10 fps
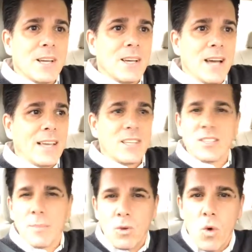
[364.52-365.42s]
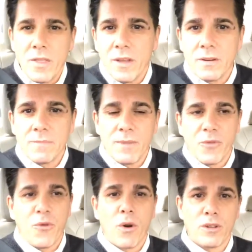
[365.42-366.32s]
I guess somebody won the
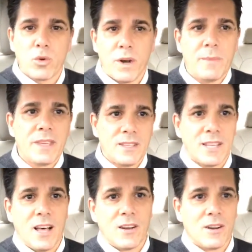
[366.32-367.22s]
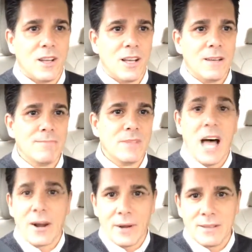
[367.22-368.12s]
$420 million
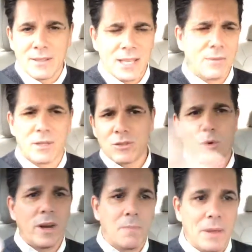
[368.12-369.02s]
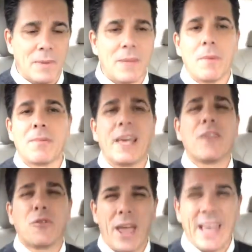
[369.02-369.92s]
lottery. I think it was like 20 people. They've been
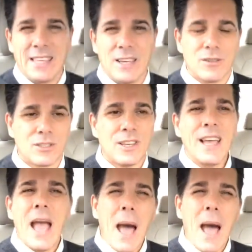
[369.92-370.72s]
playing for 8 years.